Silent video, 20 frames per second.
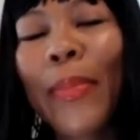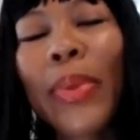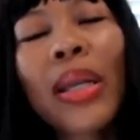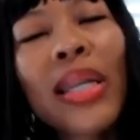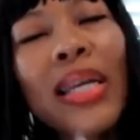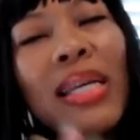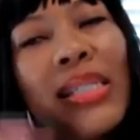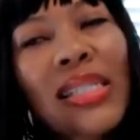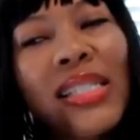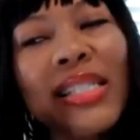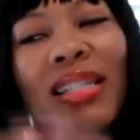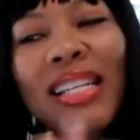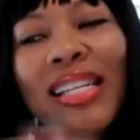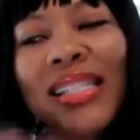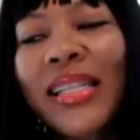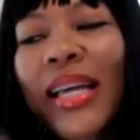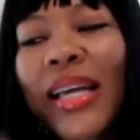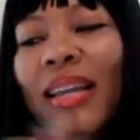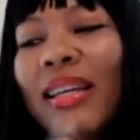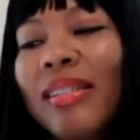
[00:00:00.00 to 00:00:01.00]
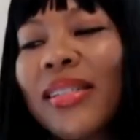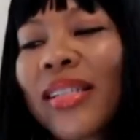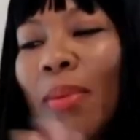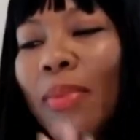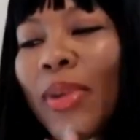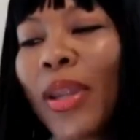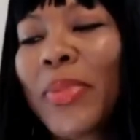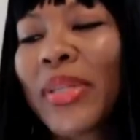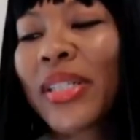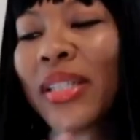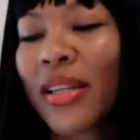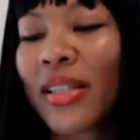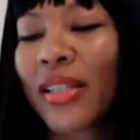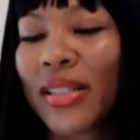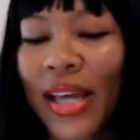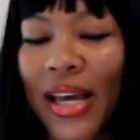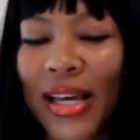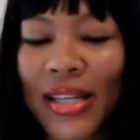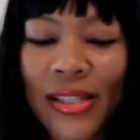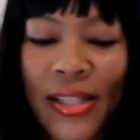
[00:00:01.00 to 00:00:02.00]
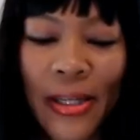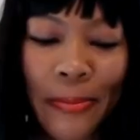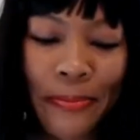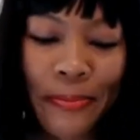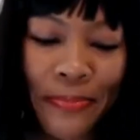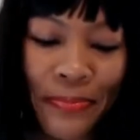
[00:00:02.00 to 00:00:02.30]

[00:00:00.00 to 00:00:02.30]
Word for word: But listen, yeah. let's say this. Uh, let me say this last thing.